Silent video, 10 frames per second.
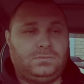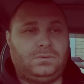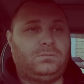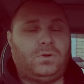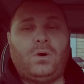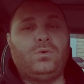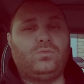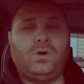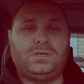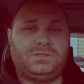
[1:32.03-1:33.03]
I will
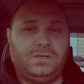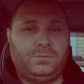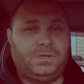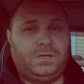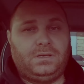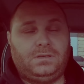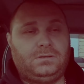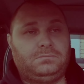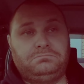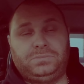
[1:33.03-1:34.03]
watch them again,
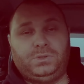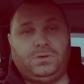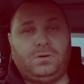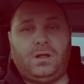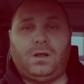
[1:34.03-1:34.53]
and you know,